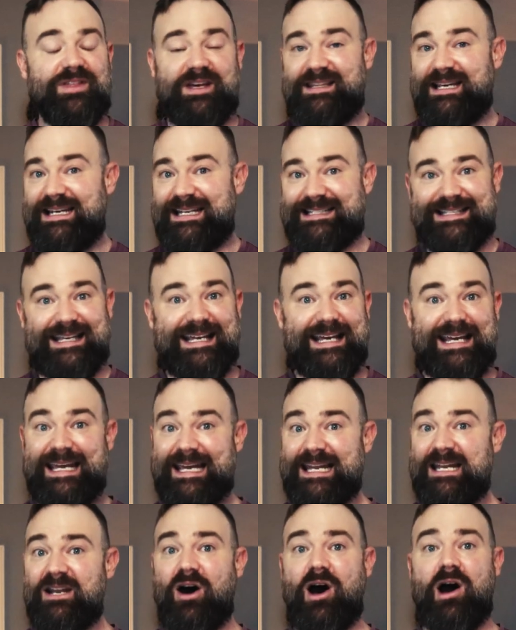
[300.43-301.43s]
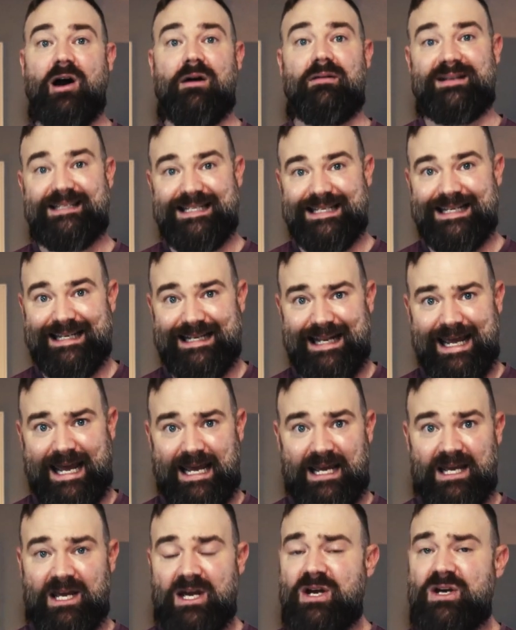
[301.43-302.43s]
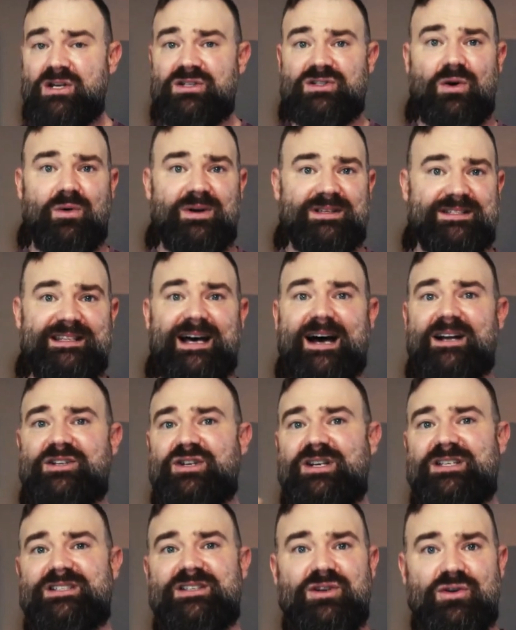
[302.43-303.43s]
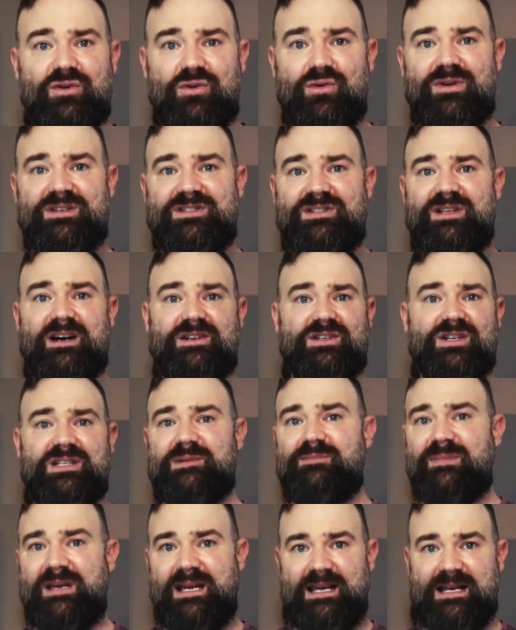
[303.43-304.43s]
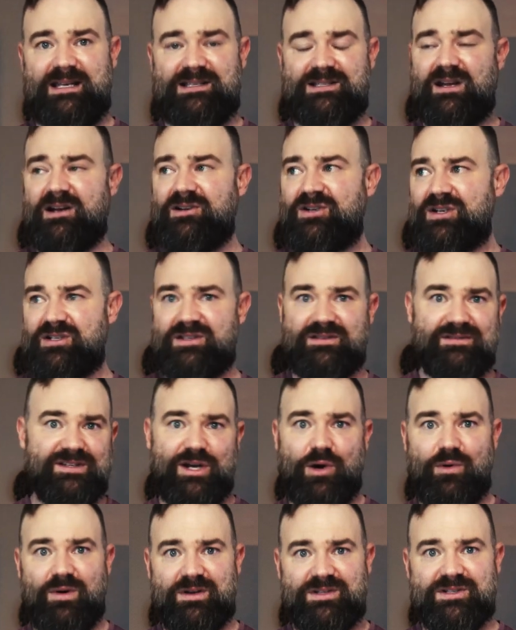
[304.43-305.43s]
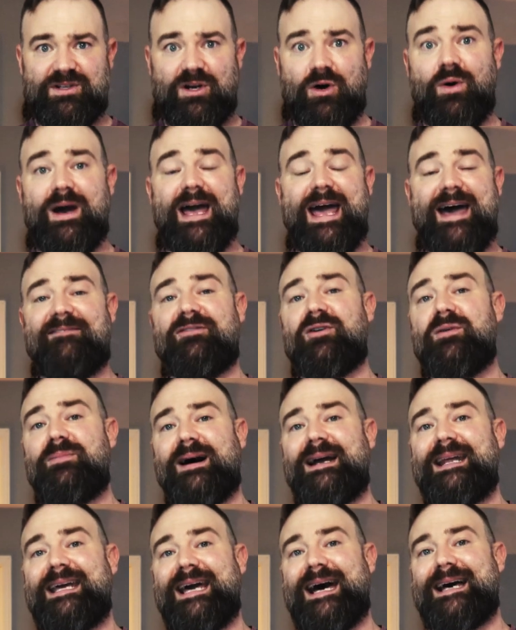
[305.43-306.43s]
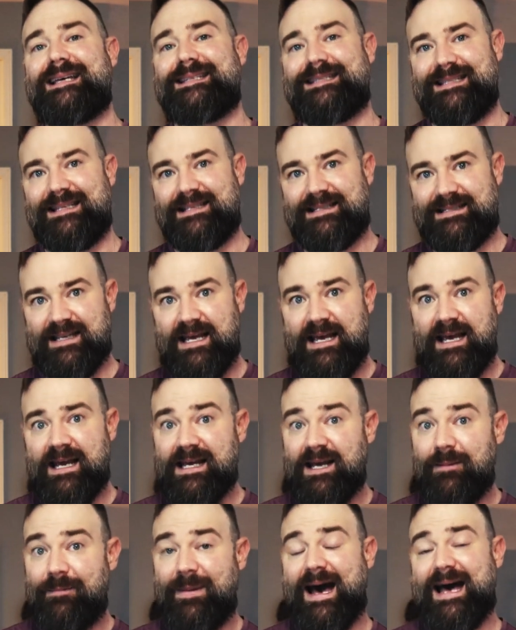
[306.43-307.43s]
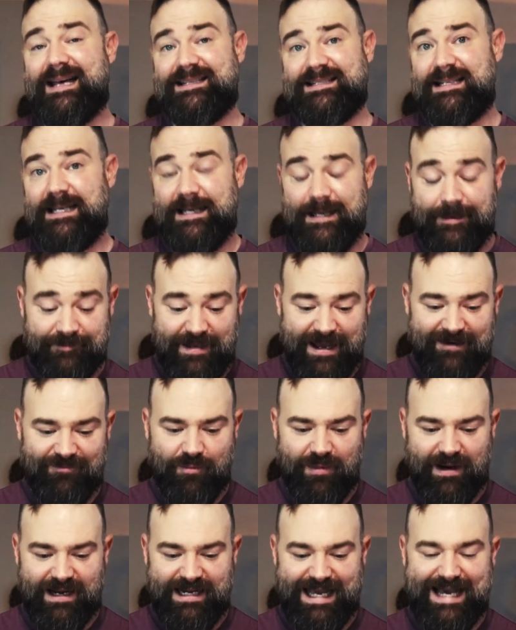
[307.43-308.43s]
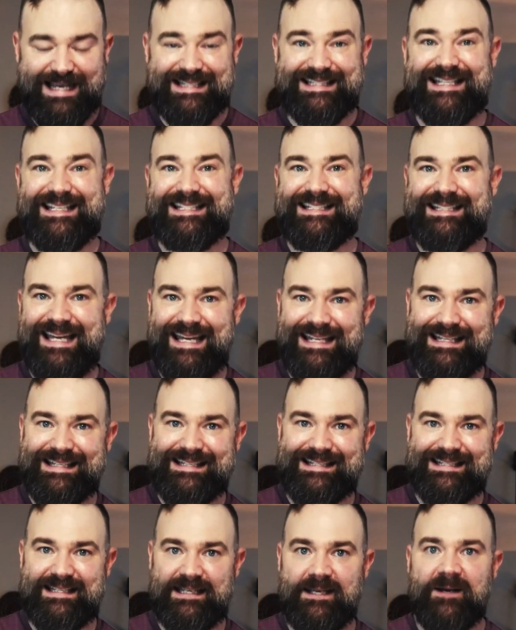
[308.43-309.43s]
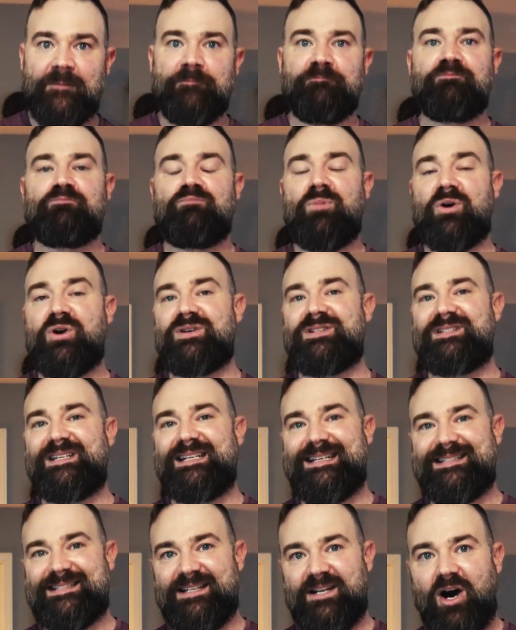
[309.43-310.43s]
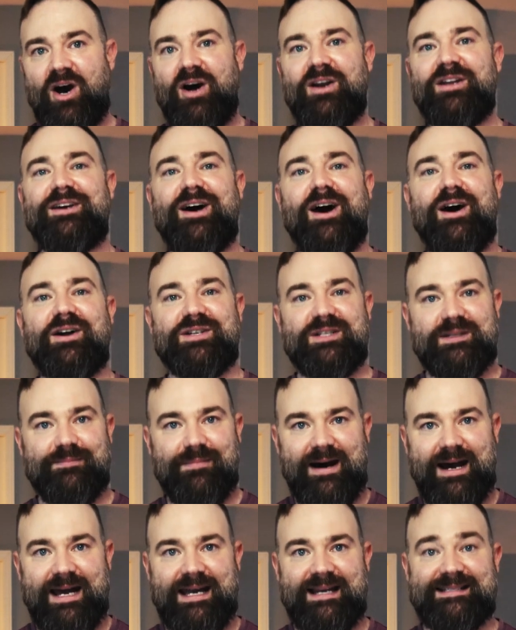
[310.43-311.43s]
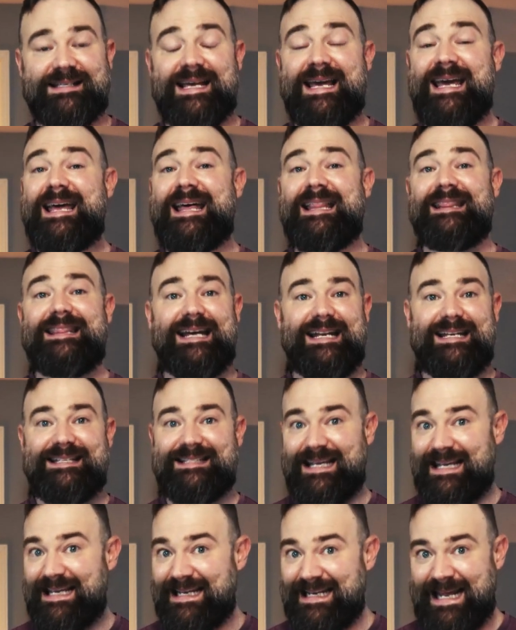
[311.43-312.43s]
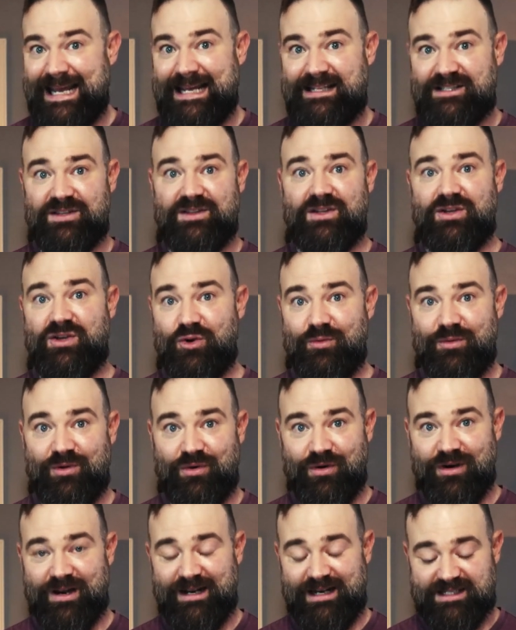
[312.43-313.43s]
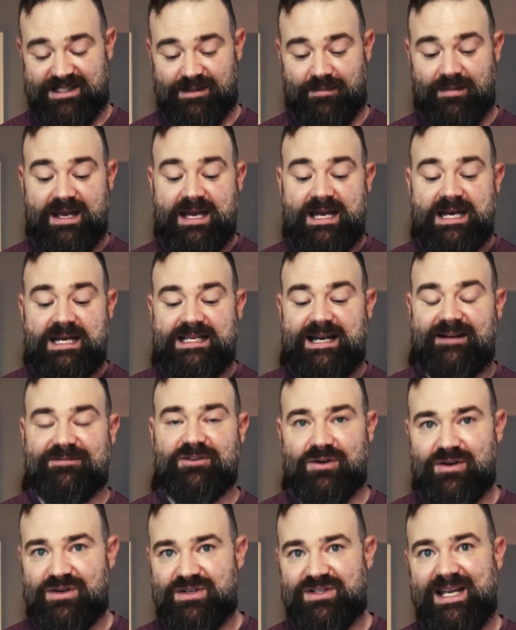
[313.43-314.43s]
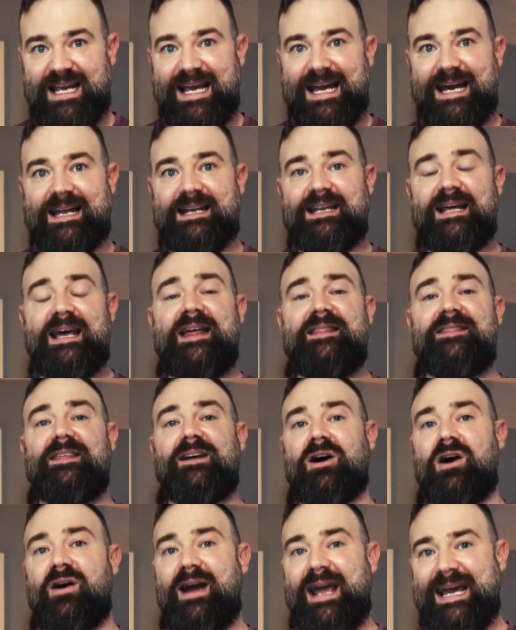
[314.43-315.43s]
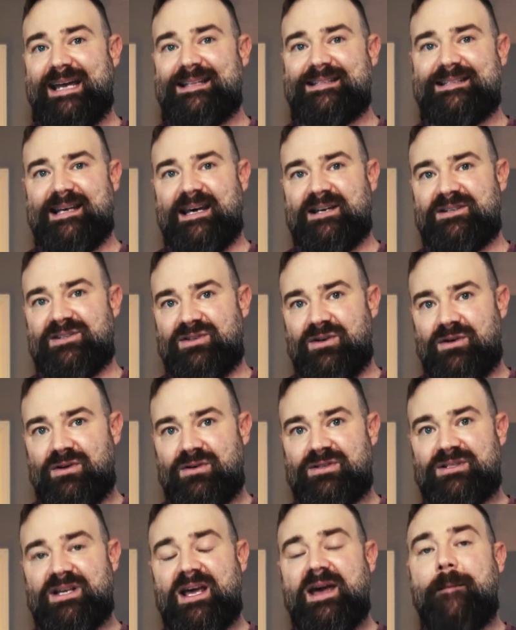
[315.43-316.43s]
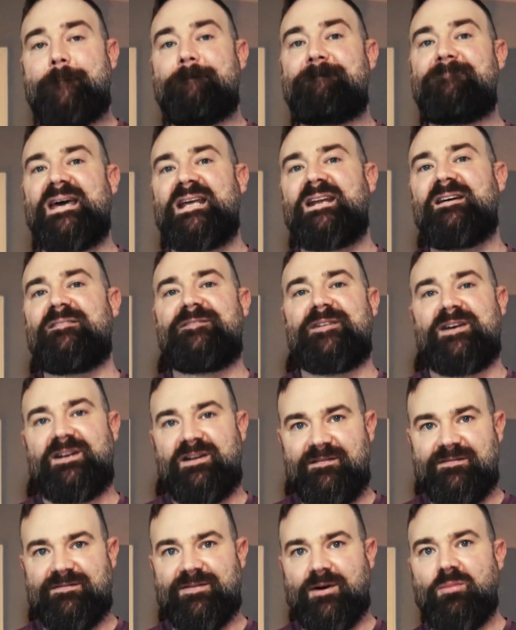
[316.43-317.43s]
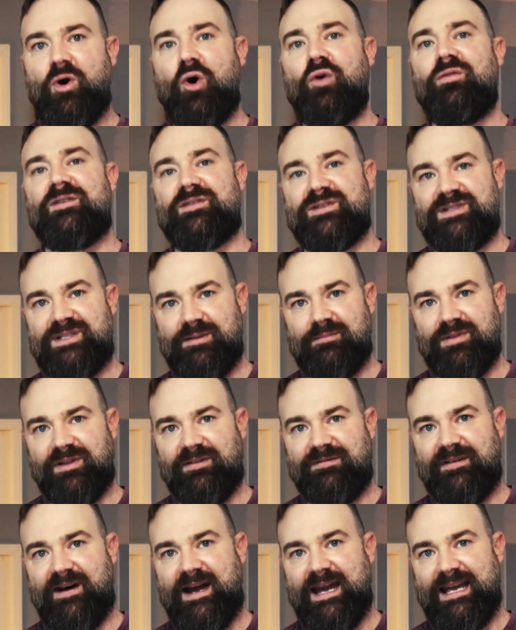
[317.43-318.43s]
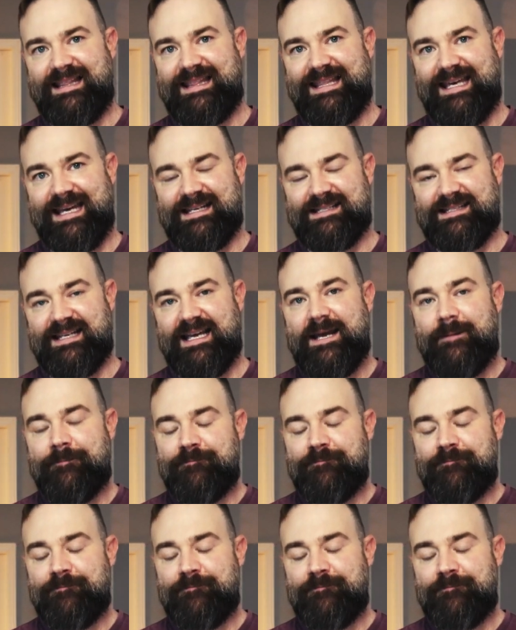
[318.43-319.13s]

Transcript: thing that is in our DNA. So it's not just you, it's not just me, it's not just so-and-so. Everybody has this capacity and everybody has this tendency because it is an unconscious bias that is innate to the human organism. You have to understand that our ancestors benefited from oversimplifying things.